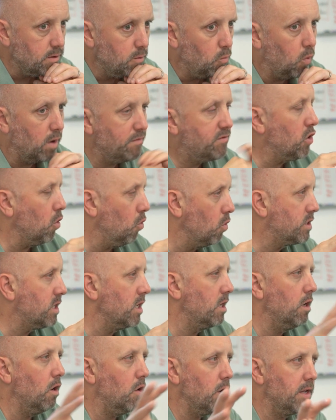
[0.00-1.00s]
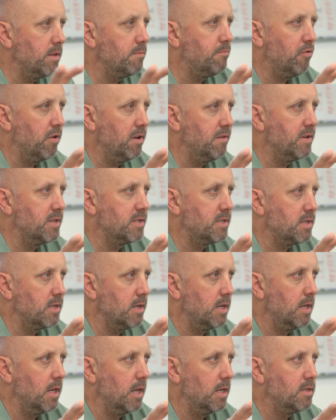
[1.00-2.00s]
We've talked a lot in previous
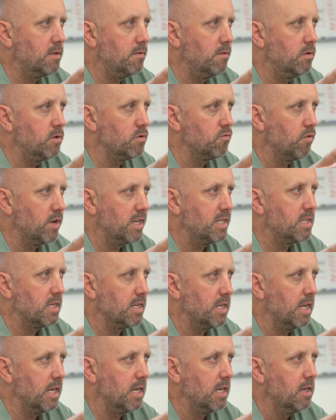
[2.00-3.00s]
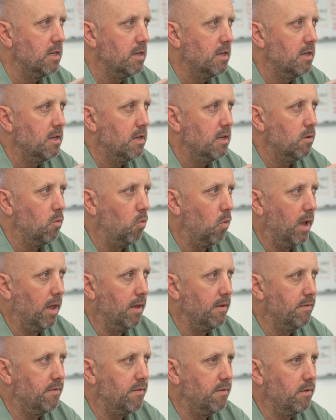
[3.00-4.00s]
interviews recently
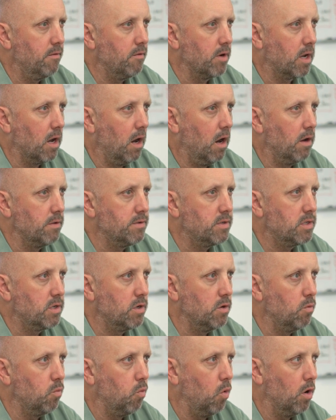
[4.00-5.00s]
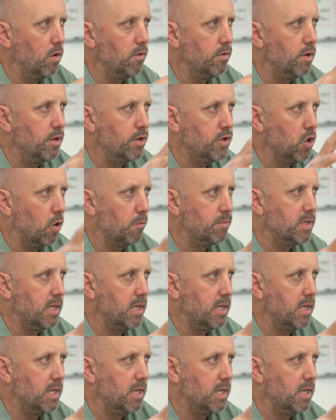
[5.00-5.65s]
with regards to what the job